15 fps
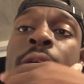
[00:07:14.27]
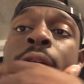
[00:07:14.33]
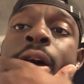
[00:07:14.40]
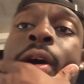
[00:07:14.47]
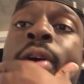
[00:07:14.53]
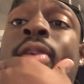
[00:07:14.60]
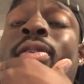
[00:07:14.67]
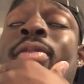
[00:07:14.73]

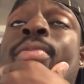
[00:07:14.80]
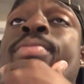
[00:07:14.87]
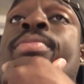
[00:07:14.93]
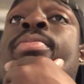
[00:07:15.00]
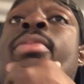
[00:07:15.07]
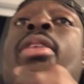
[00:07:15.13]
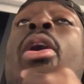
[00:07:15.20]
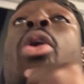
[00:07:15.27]
Um,
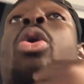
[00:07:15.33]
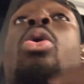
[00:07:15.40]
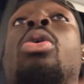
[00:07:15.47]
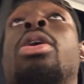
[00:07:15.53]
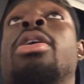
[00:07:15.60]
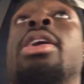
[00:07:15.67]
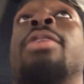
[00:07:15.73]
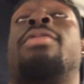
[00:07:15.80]

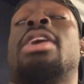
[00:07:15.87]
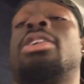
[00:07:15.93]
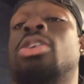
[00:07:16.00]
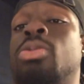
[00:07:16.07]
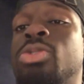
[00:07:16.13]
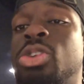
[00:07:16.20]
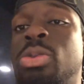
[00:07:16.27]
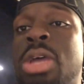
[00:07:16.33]
or if I
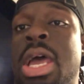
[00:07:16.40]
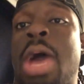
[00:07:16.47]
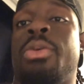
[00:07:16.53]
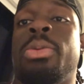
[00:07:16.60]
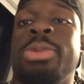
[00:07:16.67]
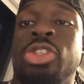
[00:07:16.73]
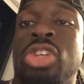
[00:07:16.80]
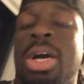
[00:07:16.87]
don't do that, I will
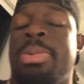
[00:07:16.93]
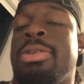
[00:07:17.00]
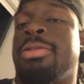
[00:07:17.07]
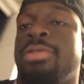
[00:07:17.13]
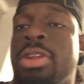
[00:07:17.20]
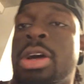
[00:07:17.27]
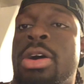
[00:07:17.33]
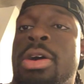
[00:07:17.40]
be dropping a
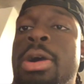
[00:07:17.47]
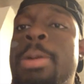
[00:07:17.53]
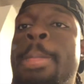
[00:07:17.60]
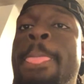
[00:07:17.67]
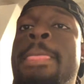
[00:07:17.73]
vlog.